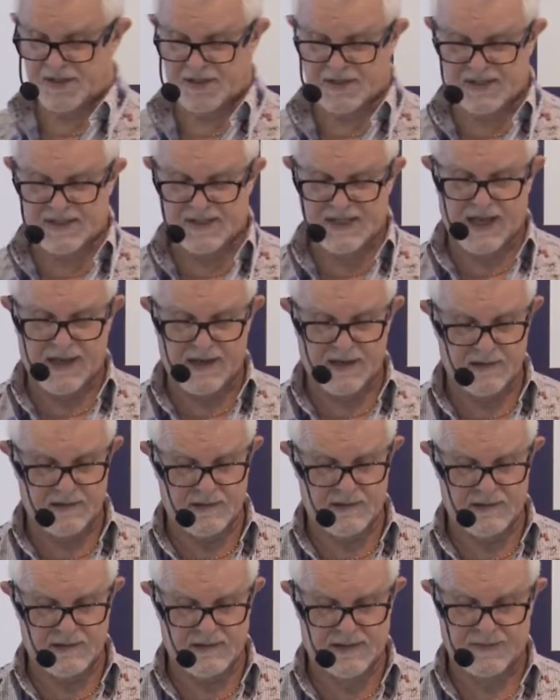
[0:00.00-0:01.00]
and
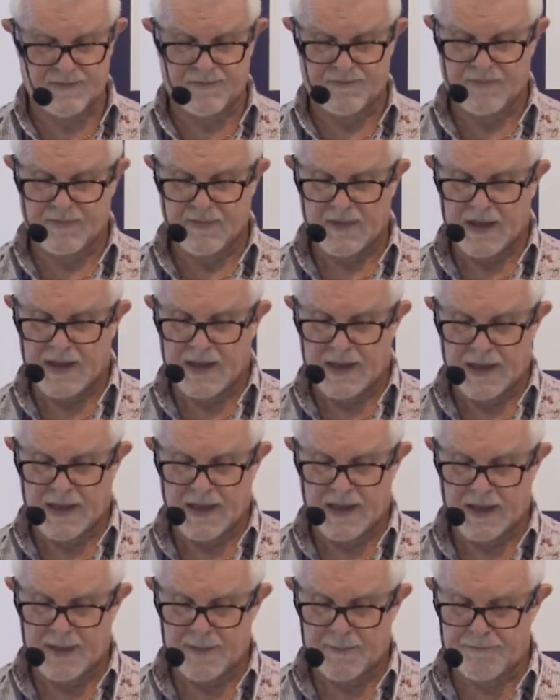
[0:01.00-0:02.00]
sales?
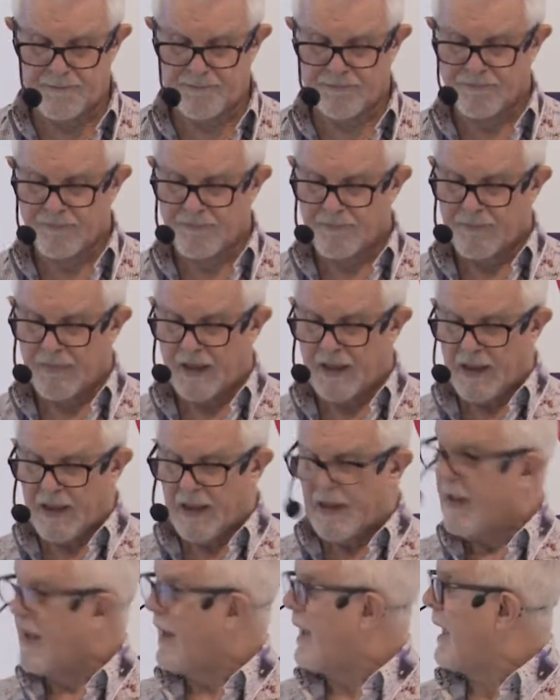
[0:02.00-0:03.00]
And
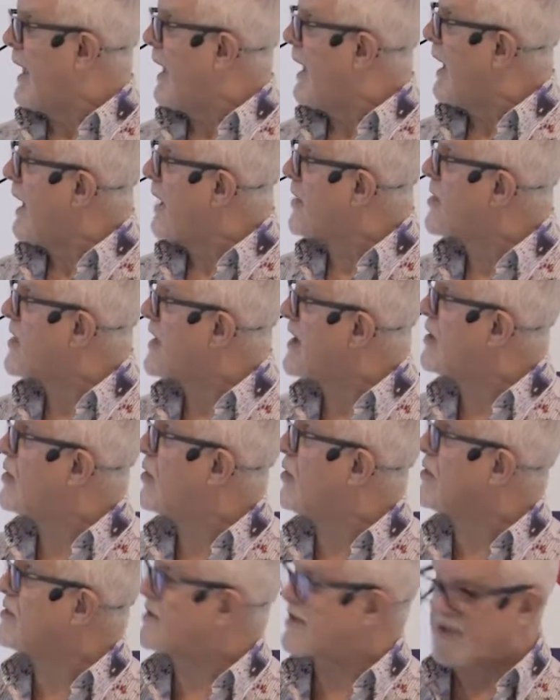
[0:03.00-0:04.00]
think
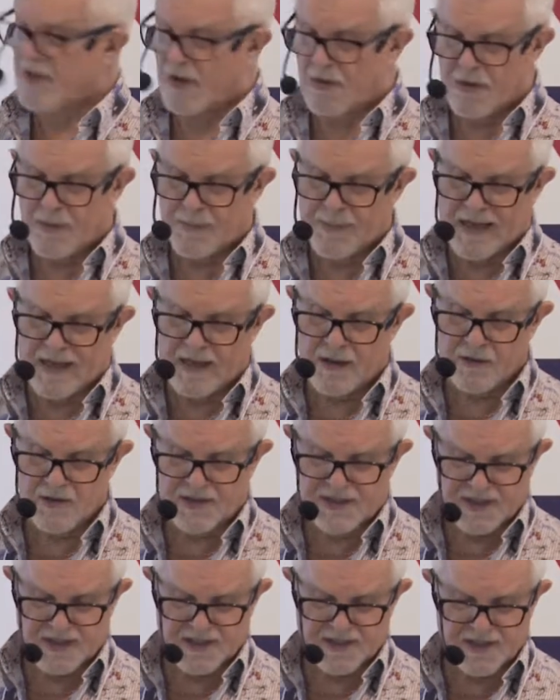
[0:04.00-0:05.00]
also
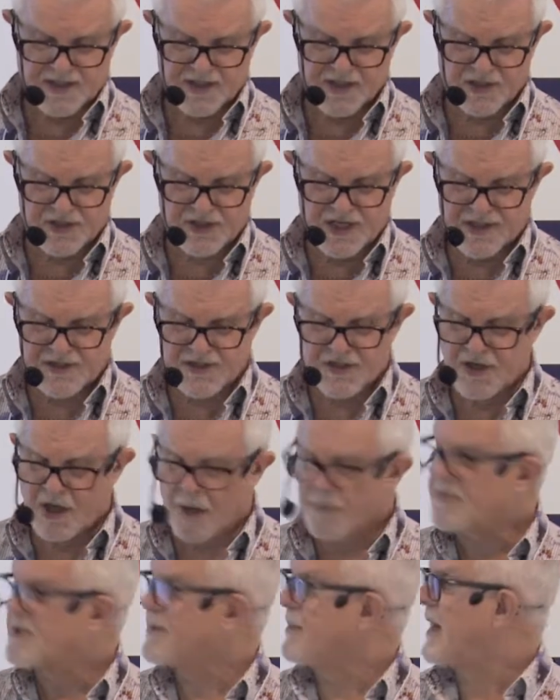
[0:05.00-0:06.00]
about search engine
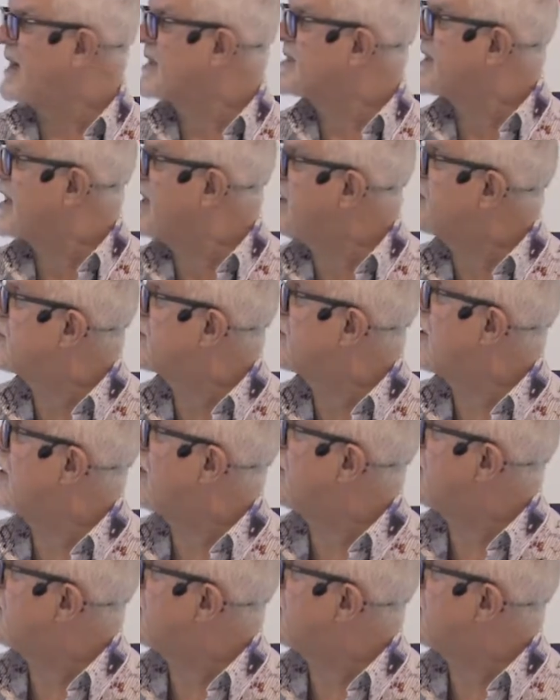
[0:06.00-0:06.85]
optimization on